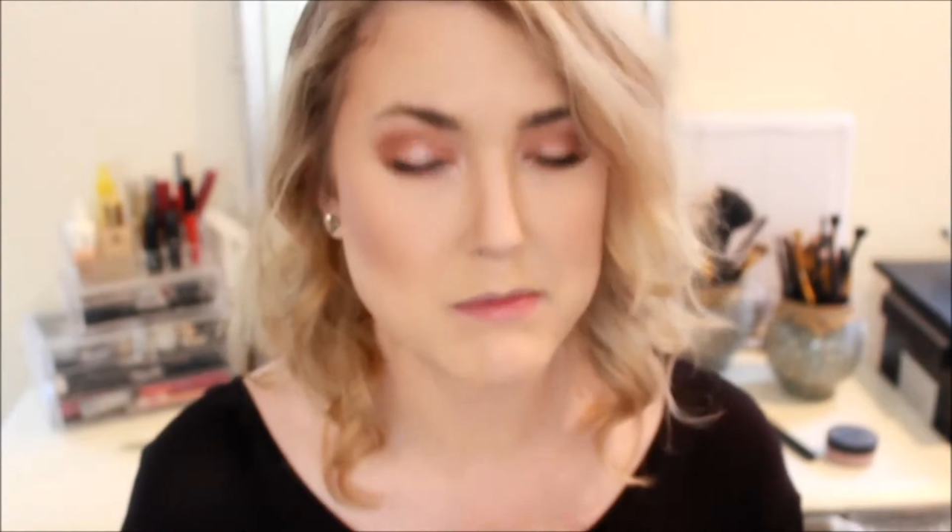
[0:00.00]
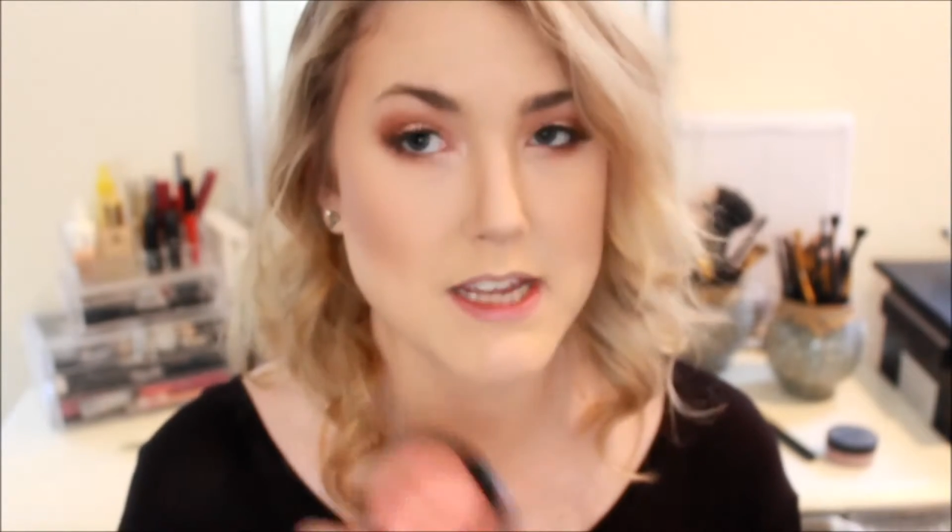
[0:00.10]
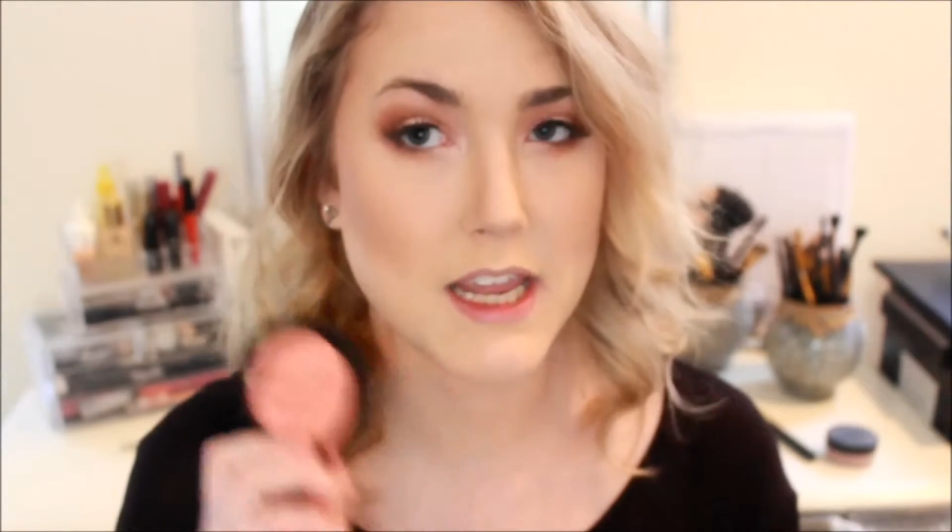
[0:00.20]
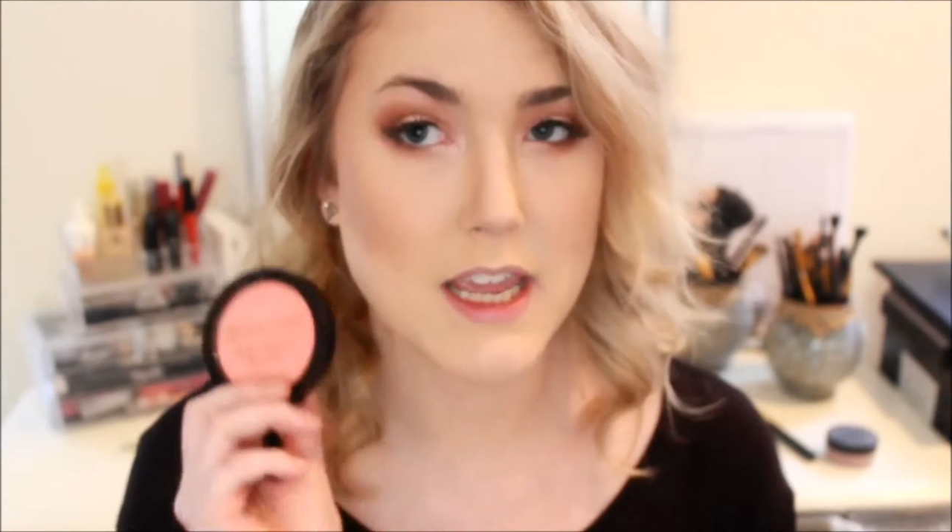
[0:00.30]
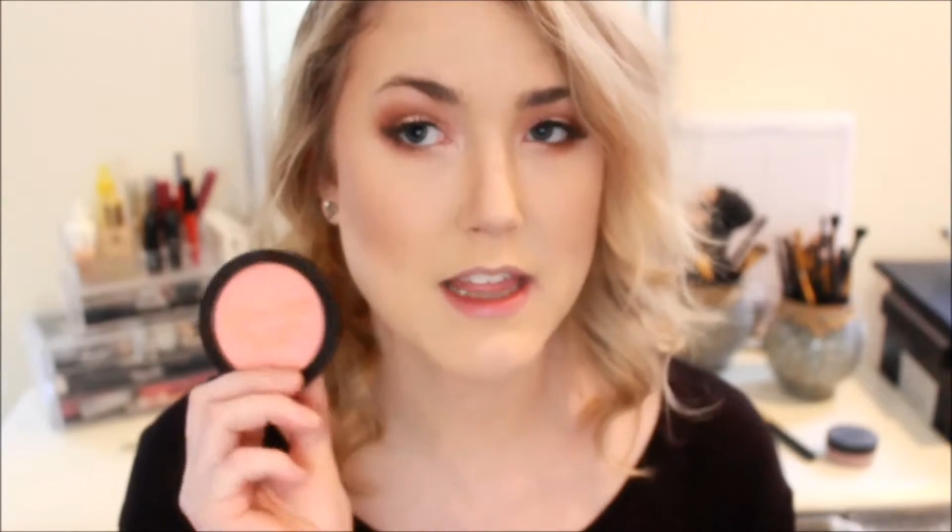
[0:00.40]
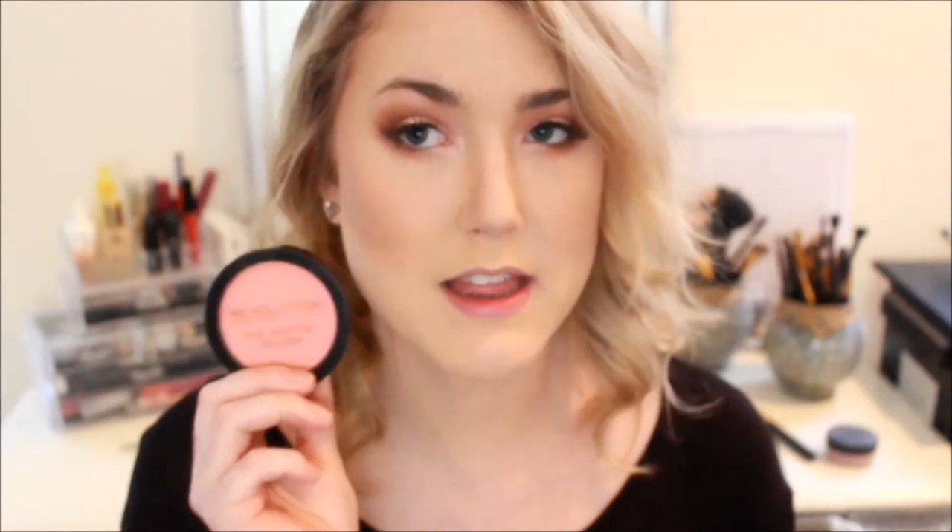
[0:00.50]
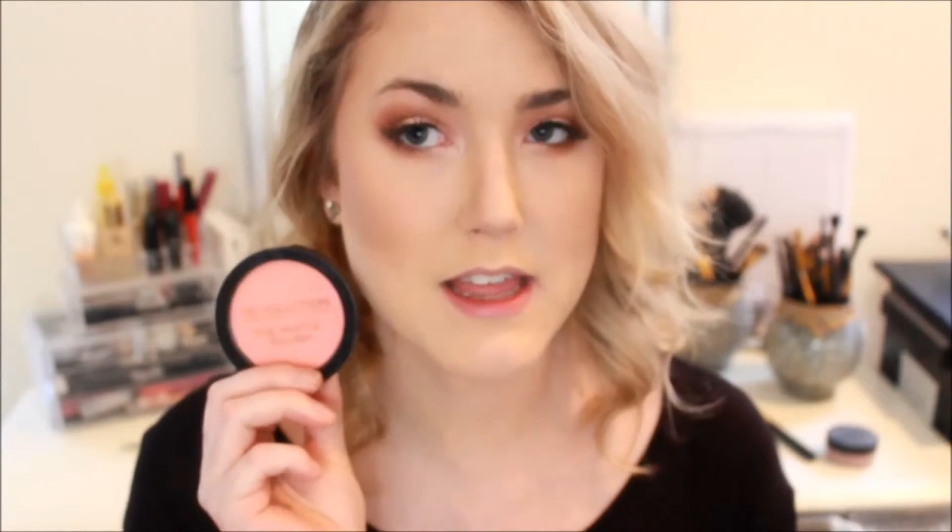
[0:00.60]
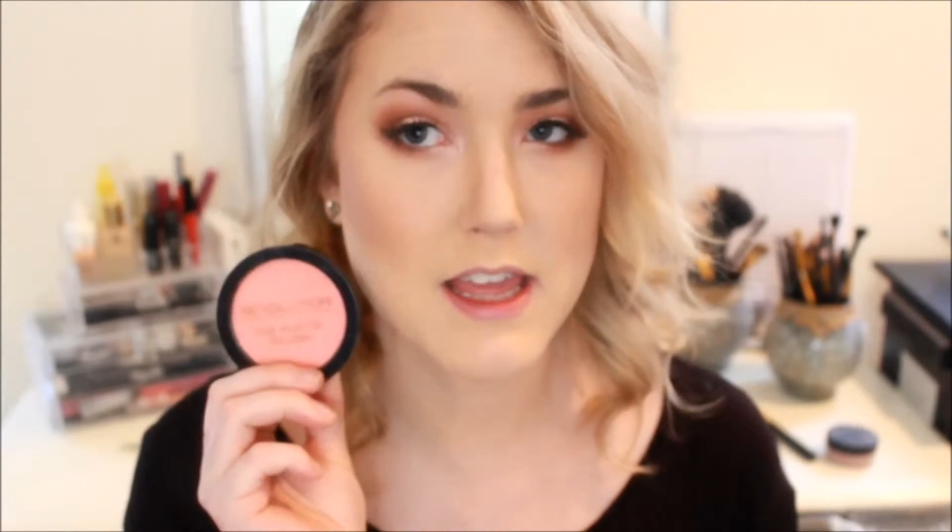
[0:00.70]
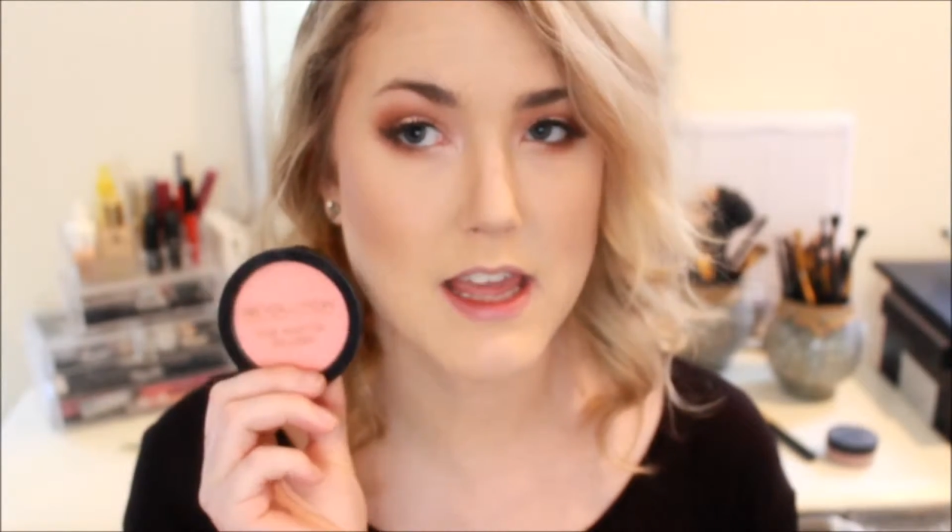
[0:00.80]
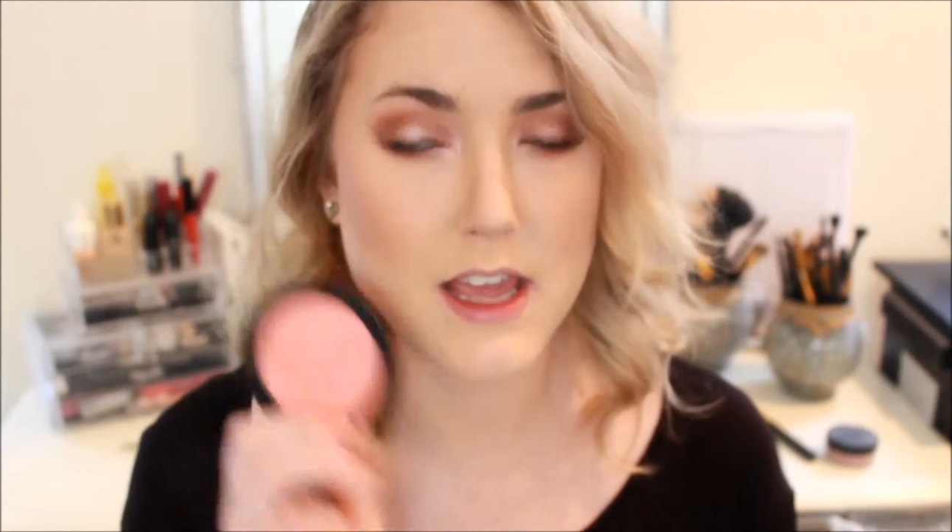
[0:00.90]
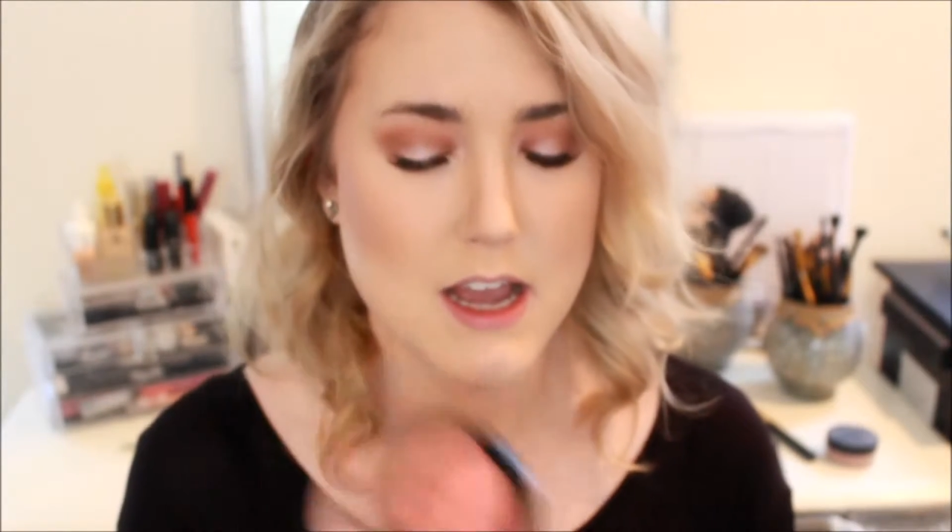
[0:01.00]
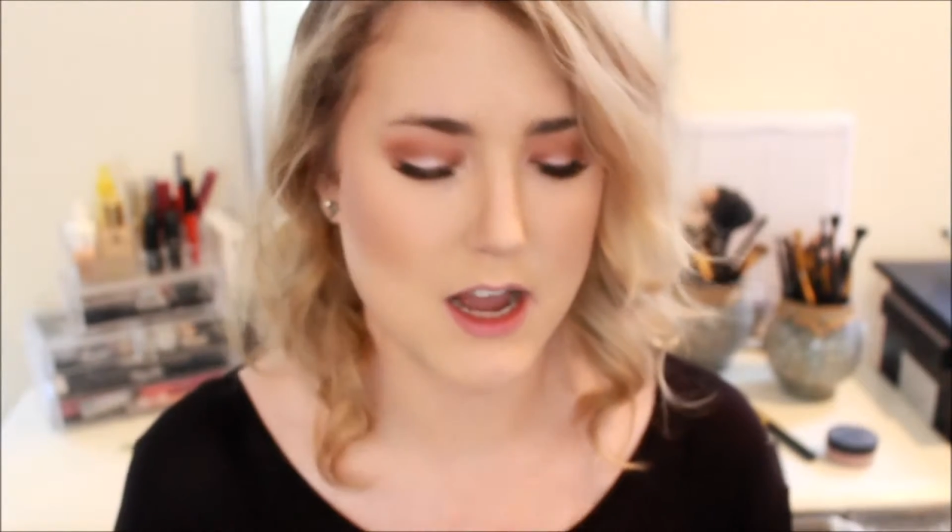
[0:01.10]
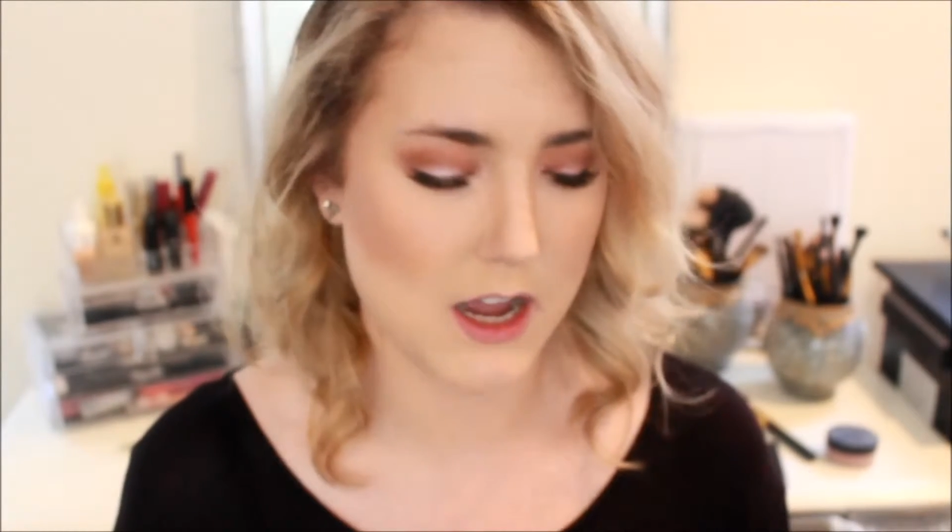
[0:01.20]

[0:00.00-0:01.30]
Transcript: I'm taking the